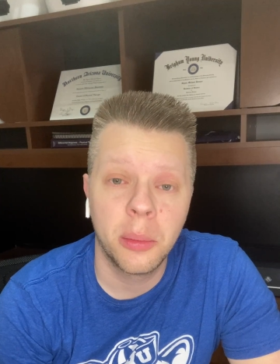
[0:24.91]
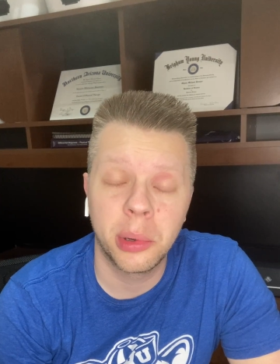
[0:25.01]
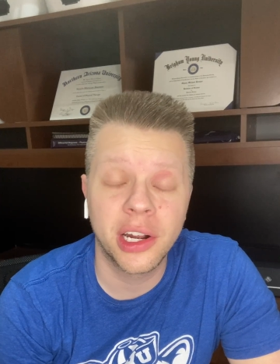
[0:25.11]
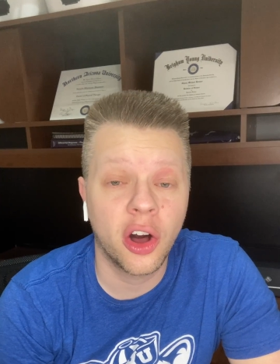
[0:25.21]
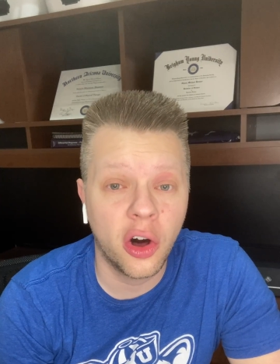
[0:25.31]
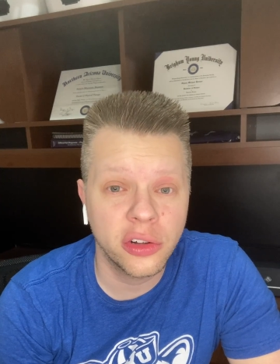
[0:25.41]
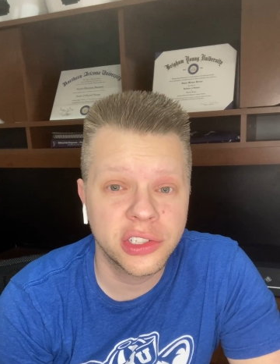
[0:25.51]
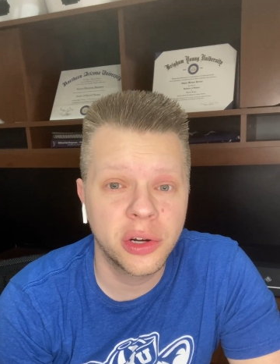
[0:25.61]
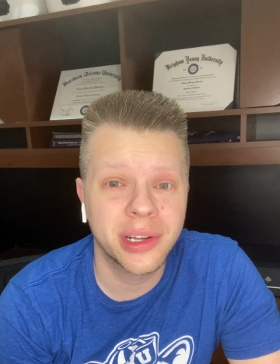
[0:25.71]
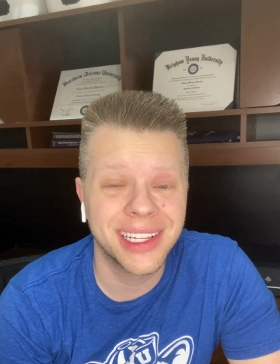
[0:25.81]
but it
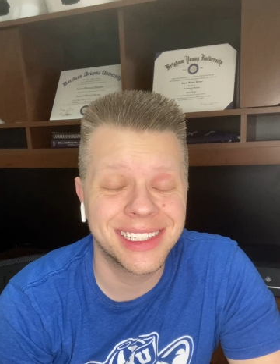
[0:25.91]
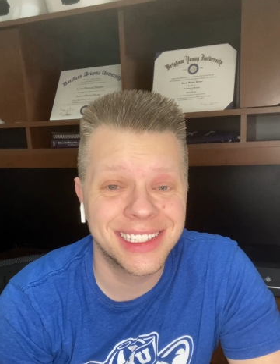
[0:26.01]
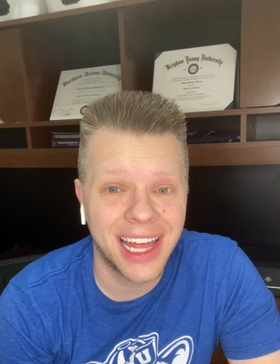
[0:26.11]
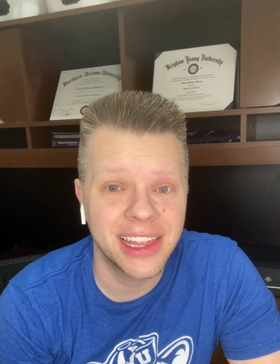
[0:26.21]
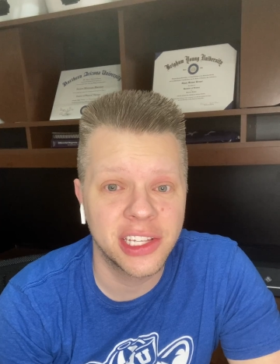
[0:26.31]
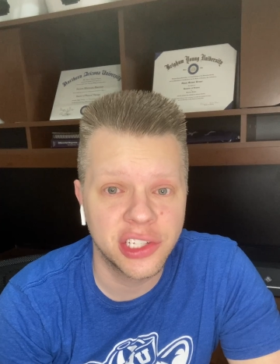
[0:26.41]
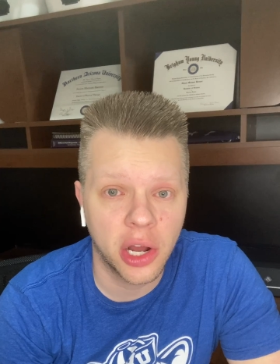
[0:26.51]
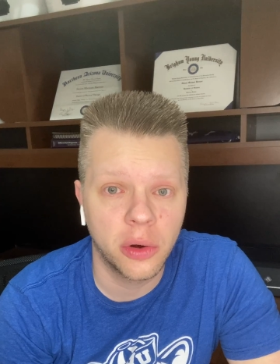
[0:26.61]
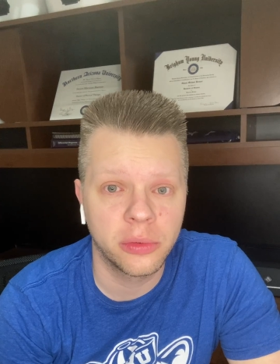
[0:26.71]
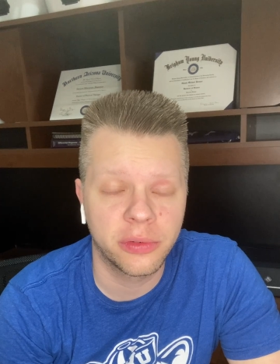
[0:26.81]
also can set the
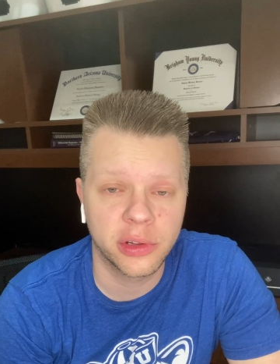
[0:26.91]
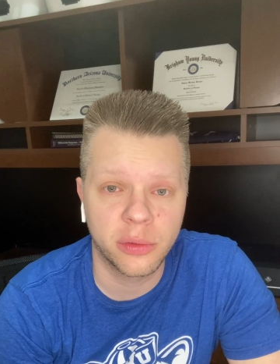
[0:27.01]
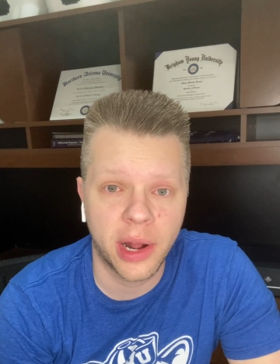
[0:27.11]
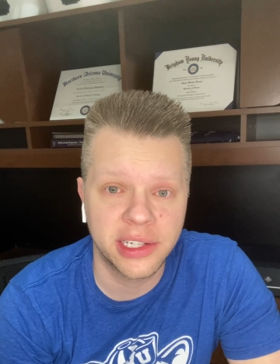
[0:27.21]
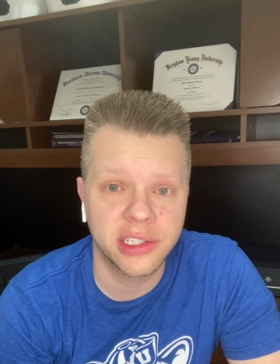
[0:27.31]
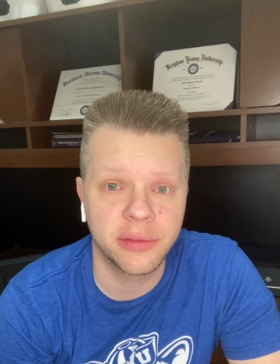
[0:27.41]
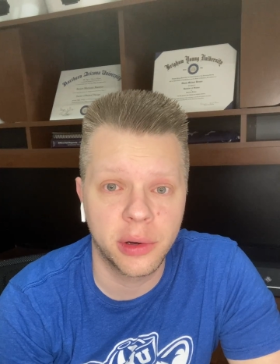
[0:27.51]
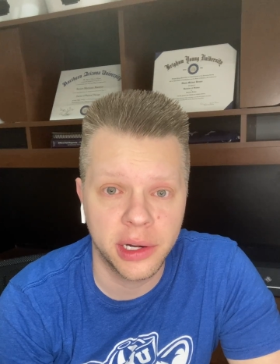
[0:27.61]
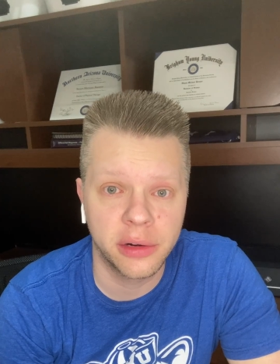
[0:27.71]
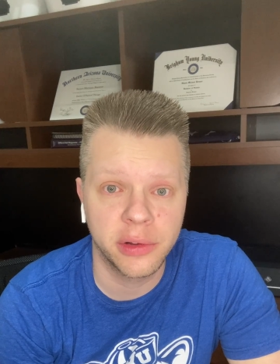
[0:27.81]
tone for the rest of
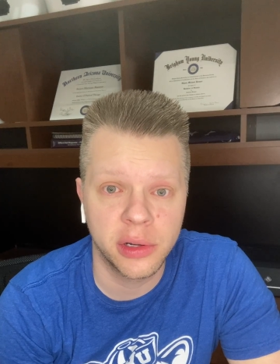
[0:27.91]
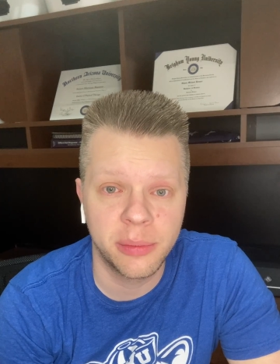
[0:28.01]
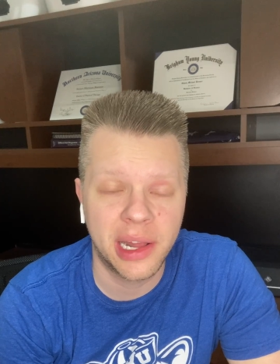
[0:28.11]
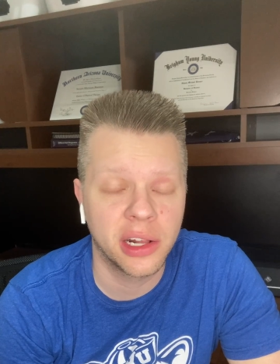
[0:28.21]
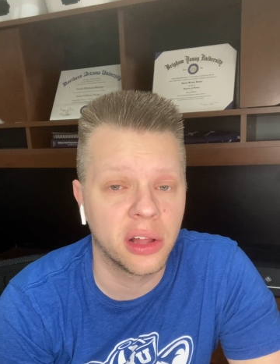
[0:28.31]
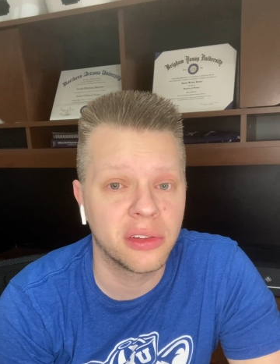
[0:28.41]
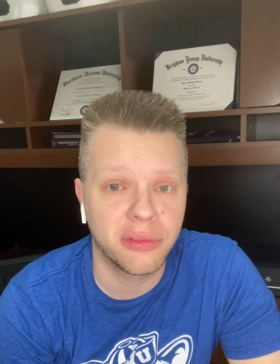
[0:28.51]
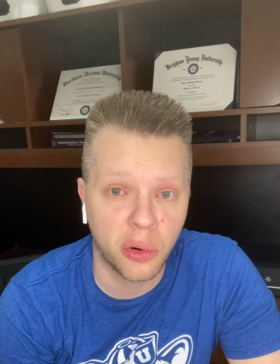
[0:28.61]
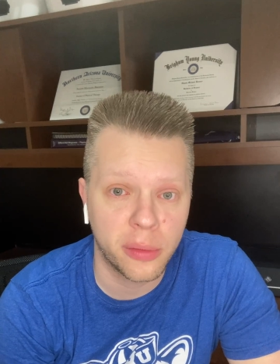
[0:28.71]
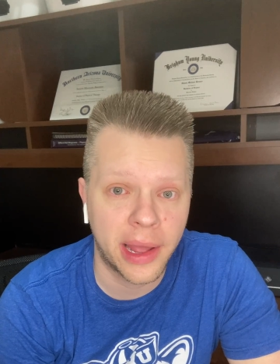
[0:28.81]
your interview depending on the
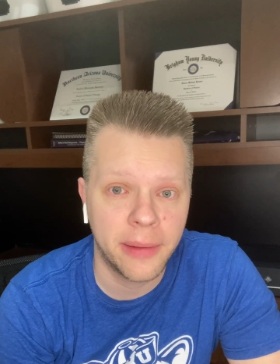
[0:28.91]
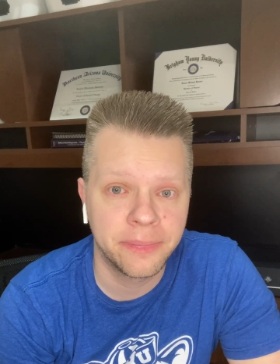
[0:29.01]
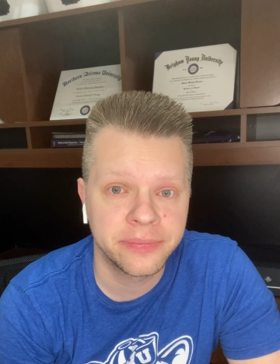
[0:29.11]
format.